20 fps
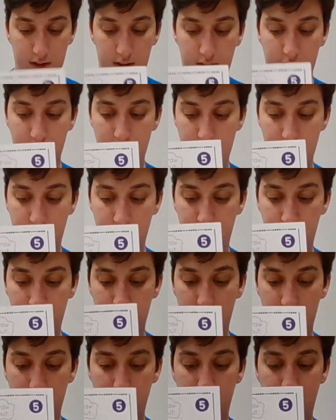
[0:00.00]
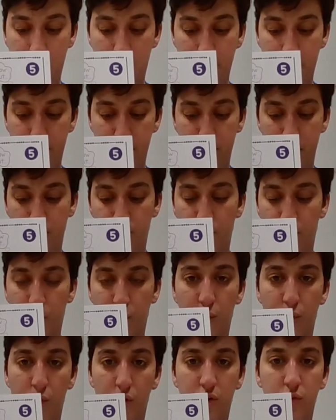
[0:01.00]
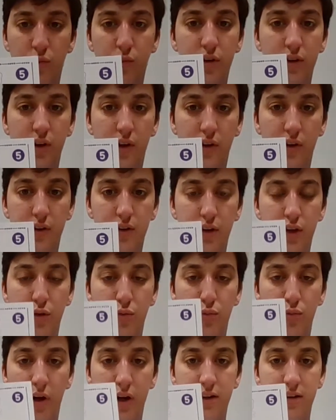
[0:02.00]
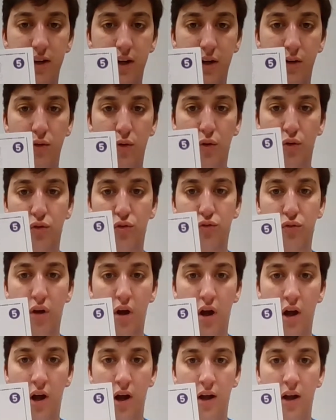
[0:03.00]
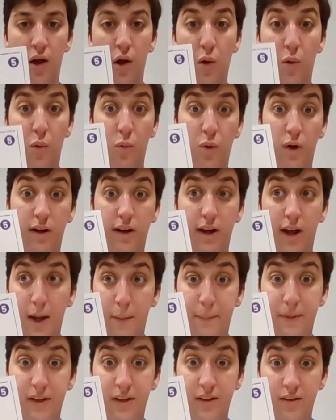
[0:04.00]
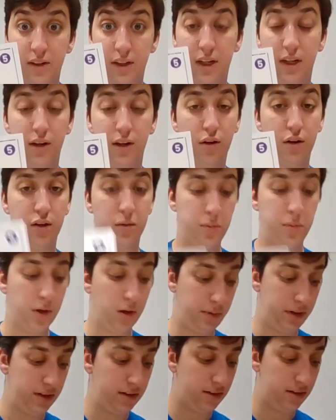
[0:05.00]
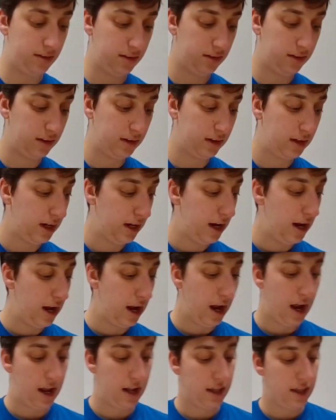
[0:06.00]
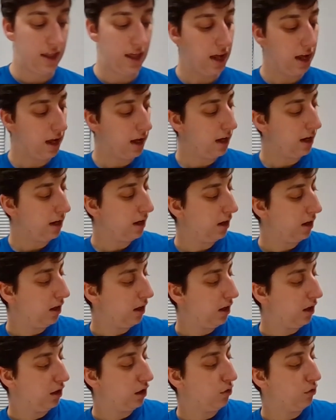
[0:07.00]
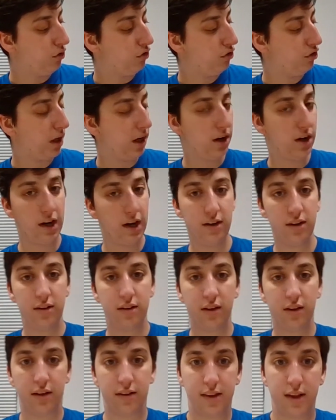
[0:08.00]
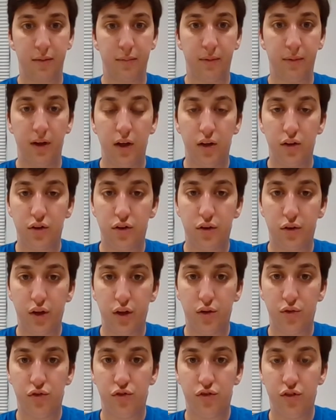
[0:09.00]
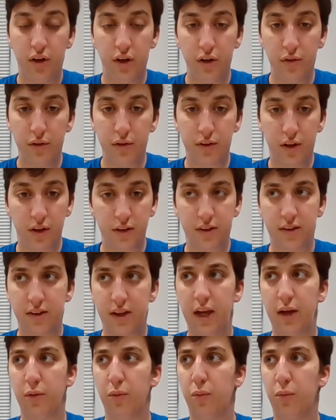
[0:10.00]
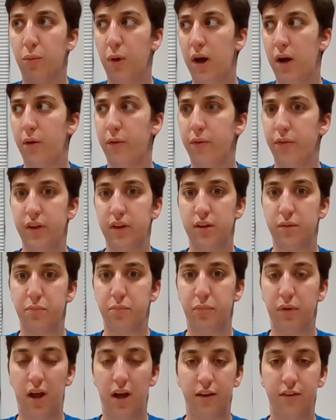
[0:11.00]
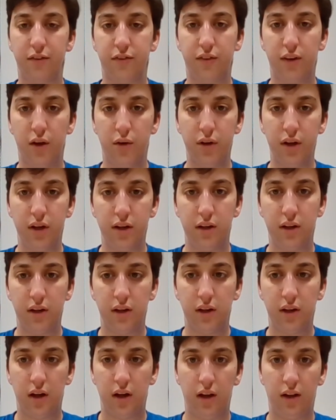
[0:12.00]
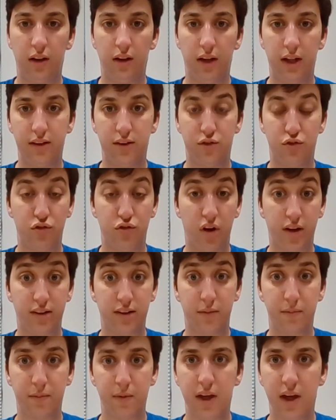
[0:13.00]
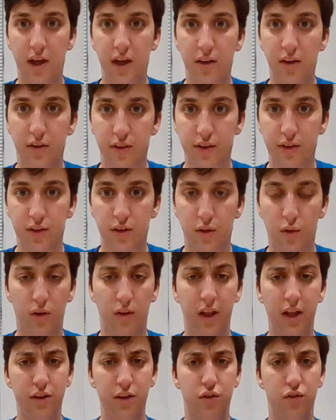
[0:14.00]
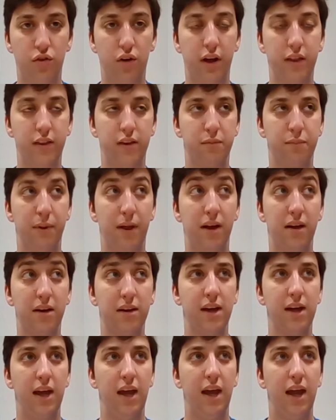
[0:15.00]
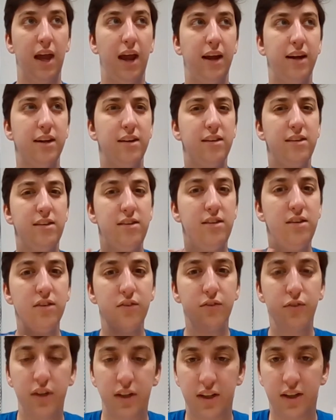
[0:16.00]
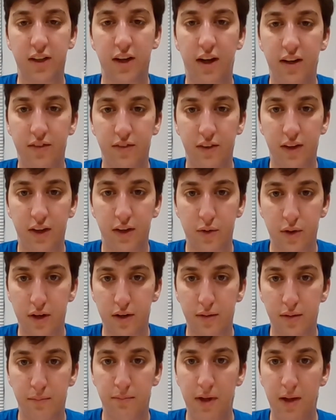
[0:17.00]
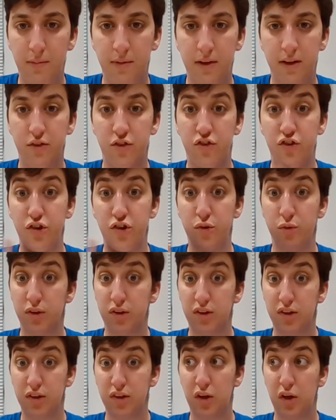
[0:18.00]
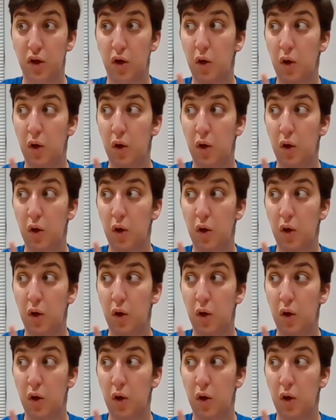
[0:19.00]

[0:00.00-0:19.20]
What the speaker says: Then I gather and record results. So you write down or draw what happened in your experiment, and then you share and discuss them. So you share your results, say, wow, this block floated. Let's try something else. Or let's try this block in a different kind of liquid, maybe juice.